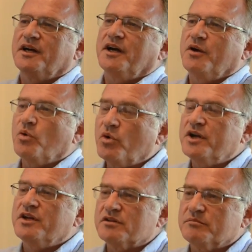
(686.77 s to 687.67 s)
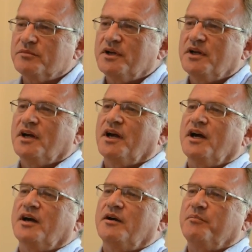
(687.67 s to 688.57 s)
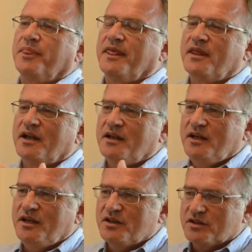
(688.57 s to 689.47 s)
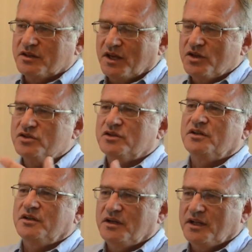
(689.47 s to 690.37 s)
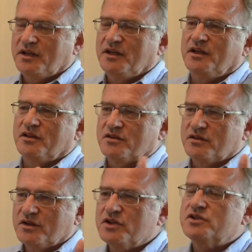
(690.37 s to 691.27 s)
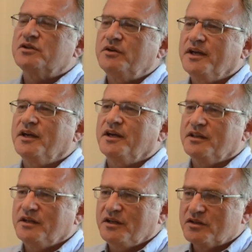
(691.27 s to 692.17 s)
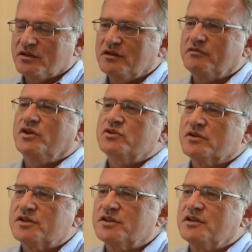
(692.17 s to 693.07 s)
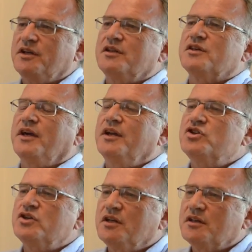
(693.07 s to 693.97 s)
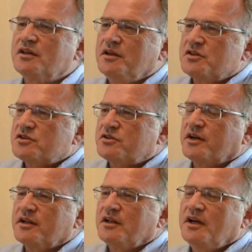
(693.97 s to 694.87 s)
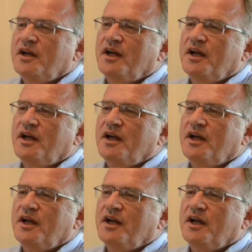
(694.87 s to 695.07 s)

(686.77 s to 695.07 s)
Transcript: an organism that needs attention, it needs nurturing, it needs individuals, it needs energy, it needs struggle.